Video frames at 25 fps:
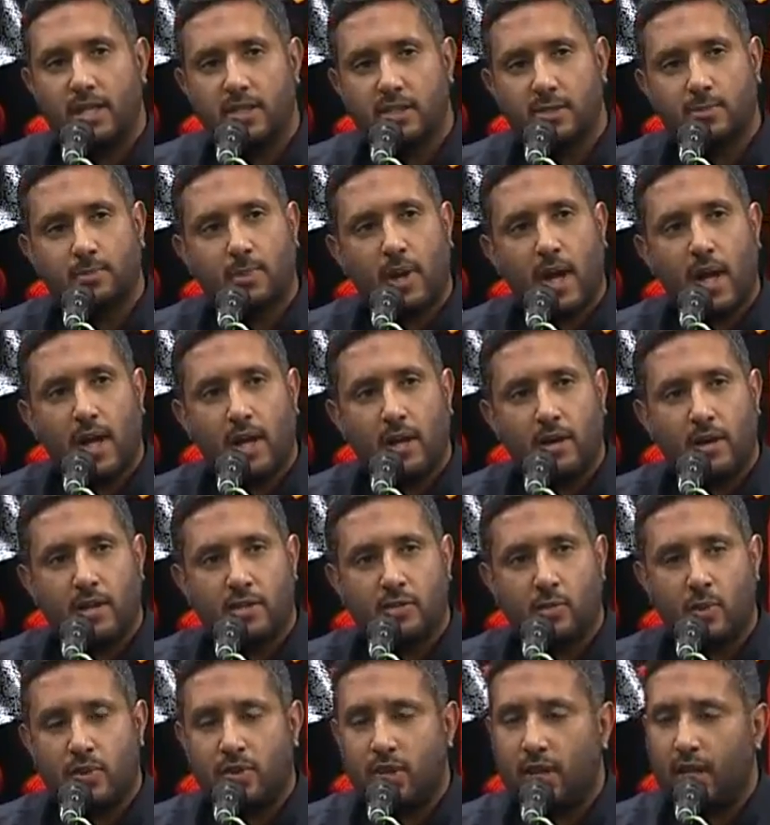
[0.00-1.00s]
inspire
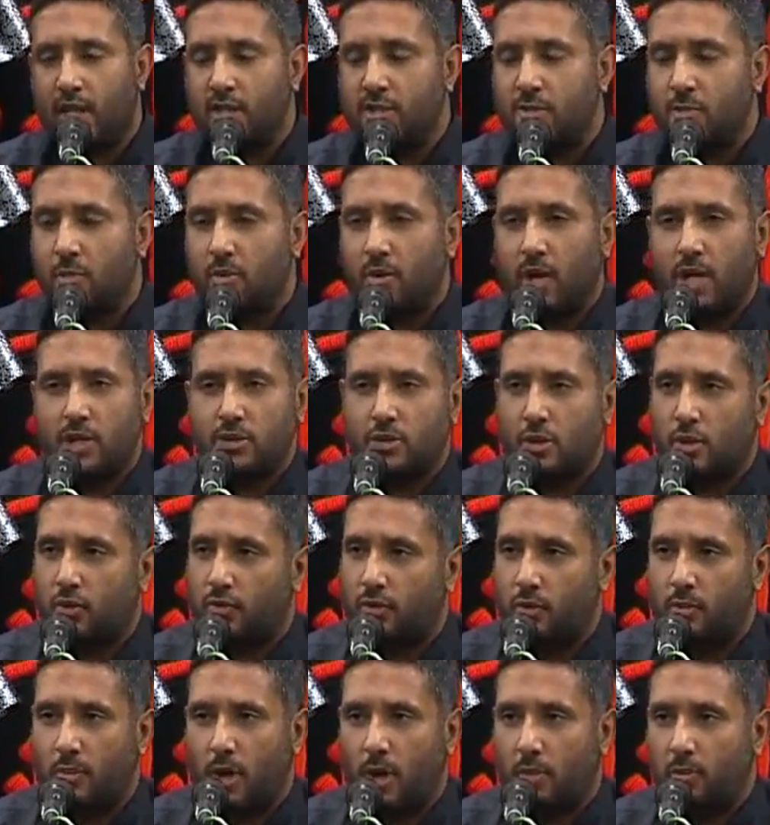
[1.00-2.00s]
us with the inspiration
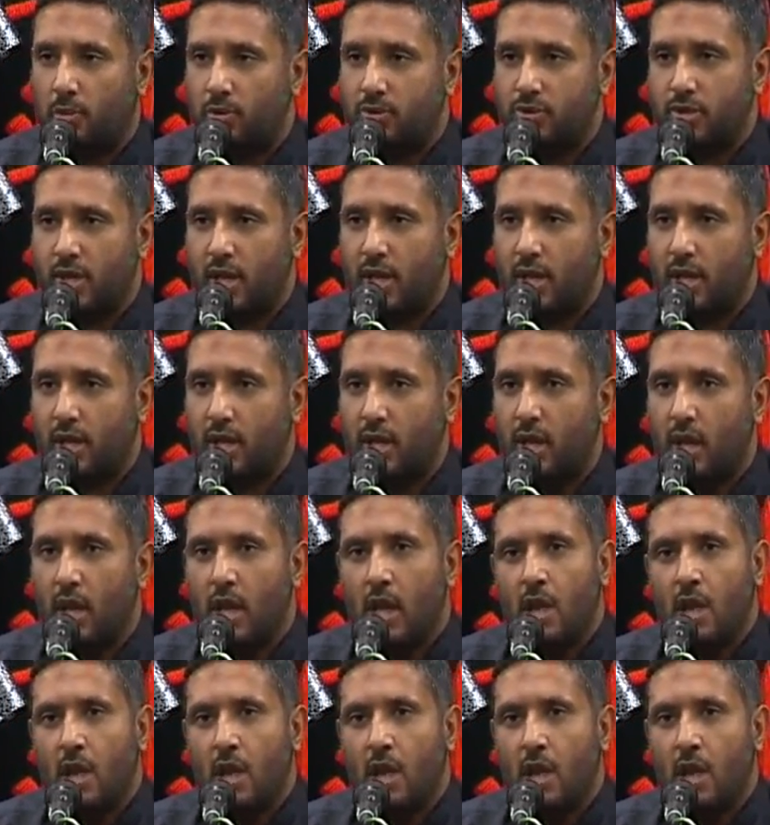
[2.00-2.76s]
of Imam Hussein.